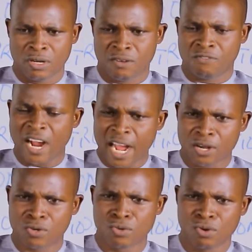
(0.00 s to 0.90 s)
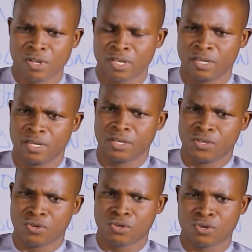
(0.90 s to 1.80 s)
vehicle,
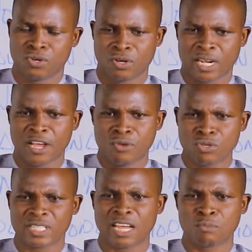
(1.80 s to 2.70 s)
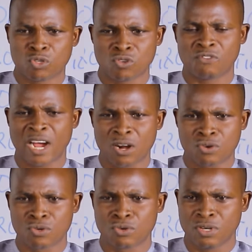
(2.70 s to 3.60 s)
you can use that motor
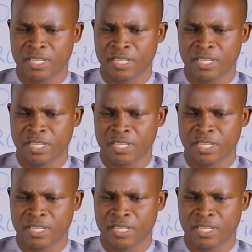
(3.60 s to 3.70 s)
vehicle.